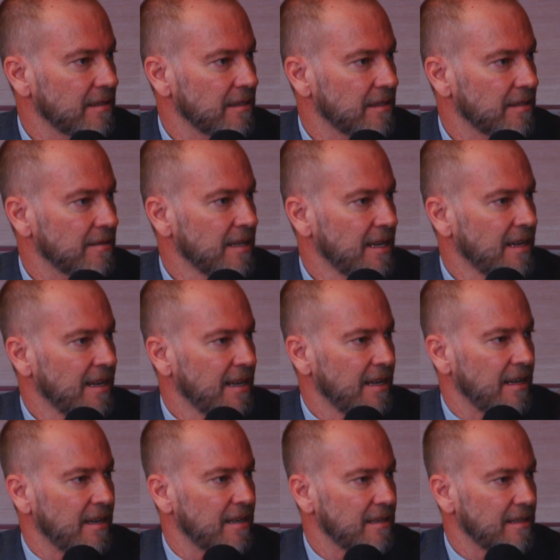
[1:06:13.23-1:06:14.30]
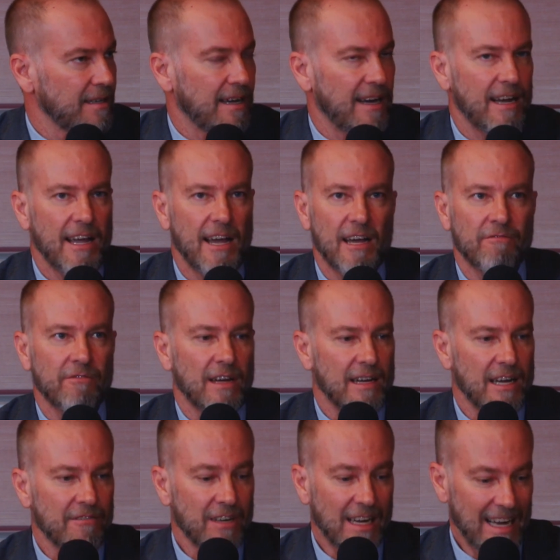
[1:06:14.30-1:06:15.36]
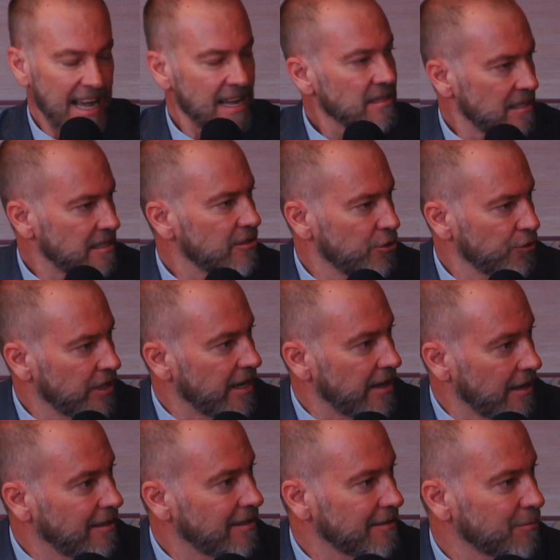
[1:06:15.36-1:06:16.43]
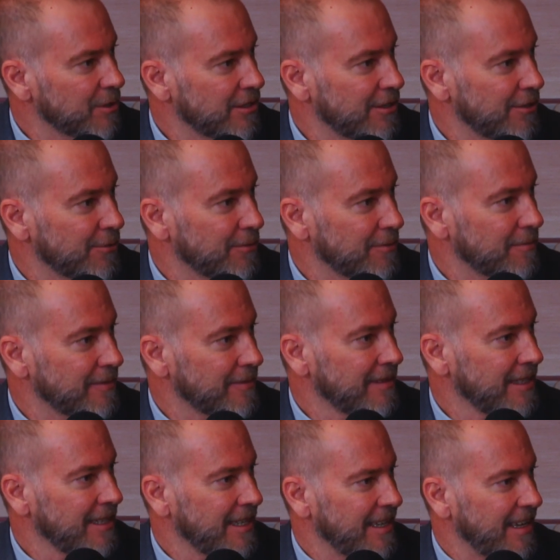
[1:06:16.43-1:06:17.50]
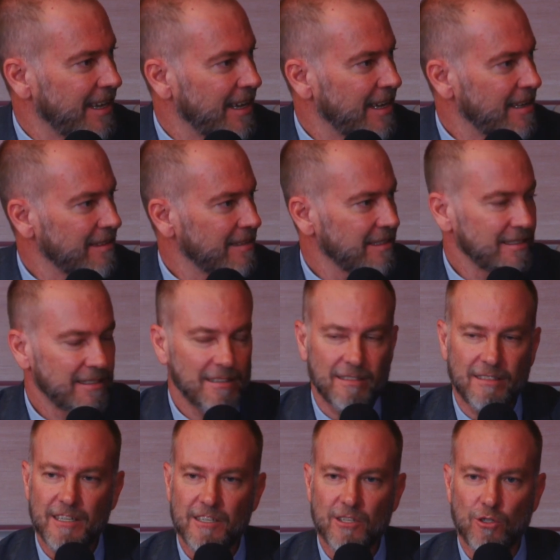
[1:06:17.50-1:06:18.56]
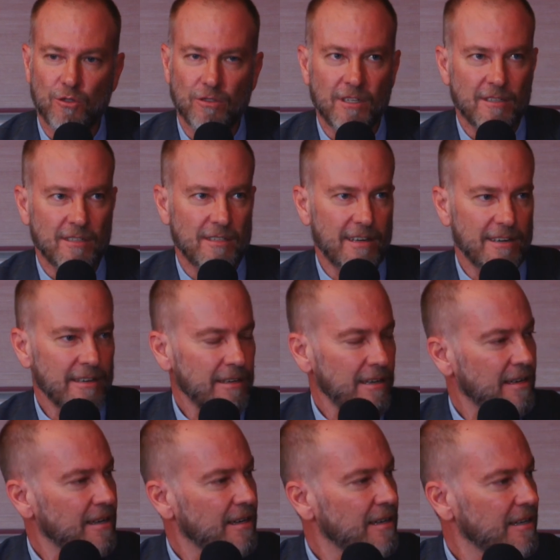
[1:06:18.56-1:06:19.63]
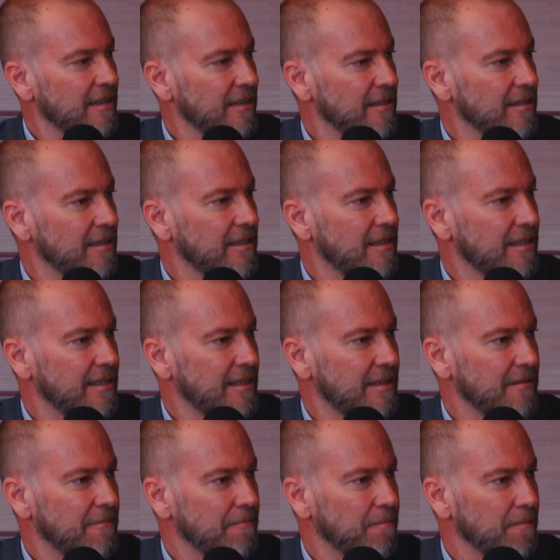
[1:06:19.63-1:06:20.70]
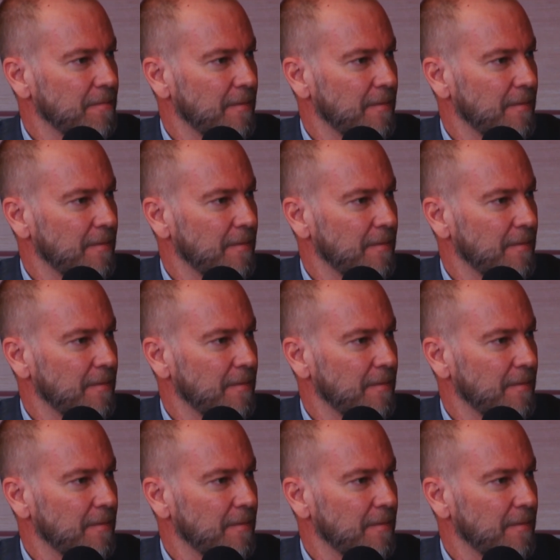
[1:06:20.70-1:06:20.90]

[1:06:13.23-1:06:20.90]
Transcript: I have classes today in Brazil, and the students there are